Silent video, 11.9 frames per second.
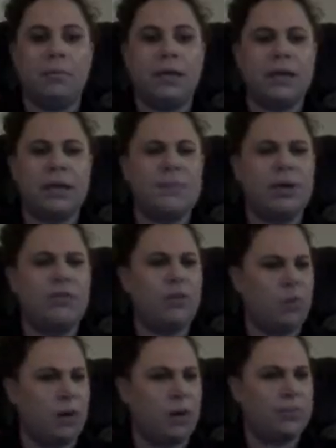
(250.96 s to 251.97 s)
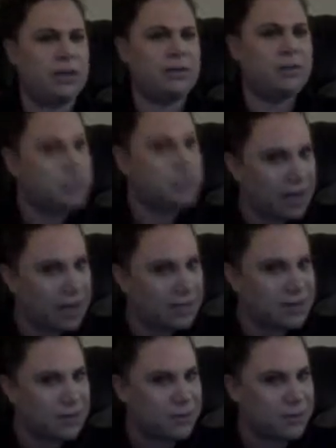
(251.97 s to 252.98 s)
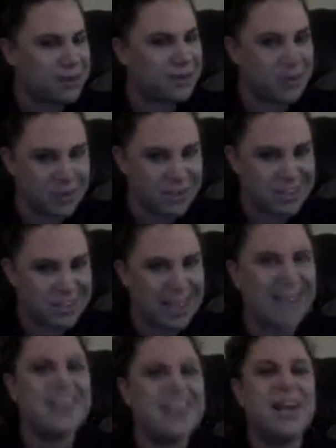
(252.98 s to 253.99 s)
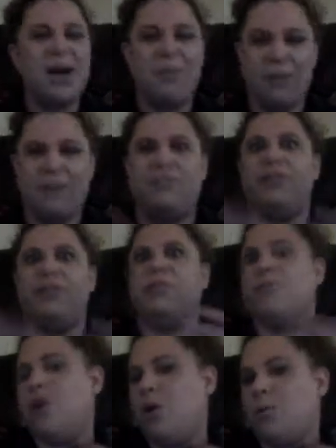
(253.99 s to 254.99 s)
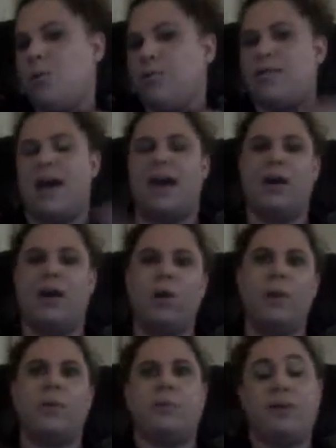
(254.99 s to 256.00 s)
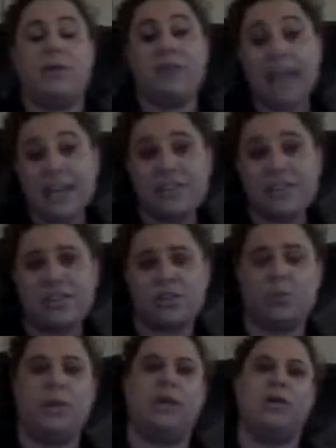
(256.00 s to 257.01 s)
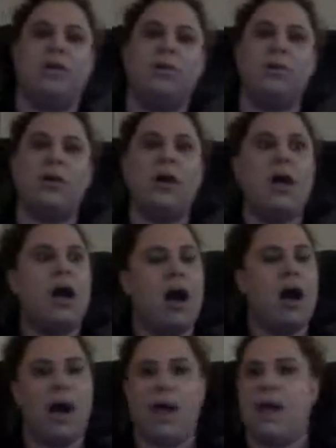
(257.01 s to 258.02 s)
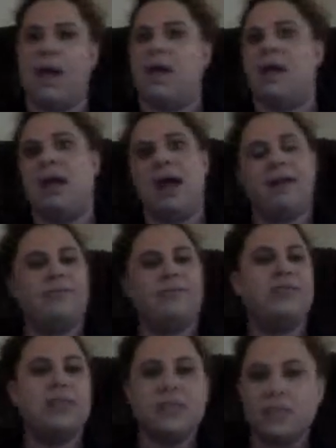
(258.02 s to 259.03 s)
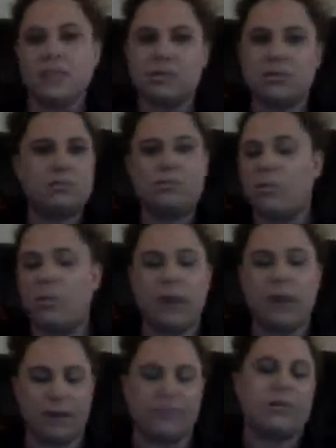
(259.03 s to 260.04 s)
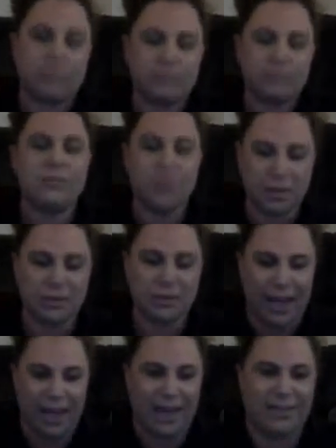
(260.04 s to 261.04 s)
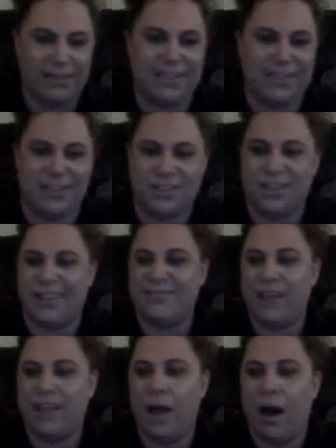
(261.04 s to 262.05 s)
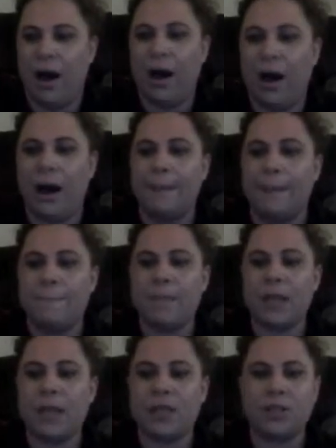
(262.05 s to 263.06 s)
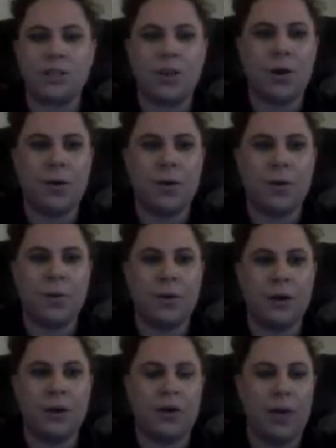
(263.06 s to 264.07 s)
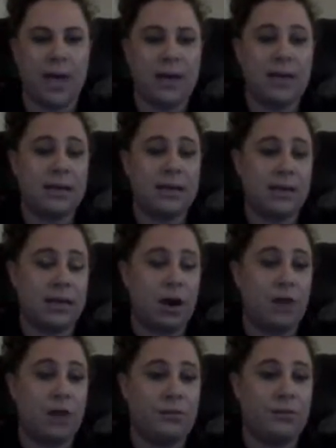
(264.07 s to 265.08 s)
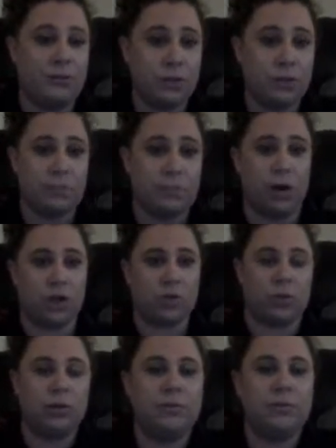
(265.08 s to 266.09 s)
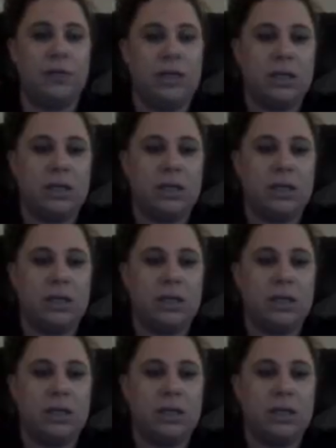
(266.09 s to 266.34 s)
It can be overwhelming to do that, so I wouldn't encourage that. But if you know that, oh, I'm going to be on vacation this week, or I have this, whatever, you can look ahead, essentially. So go ahead and click on the first module.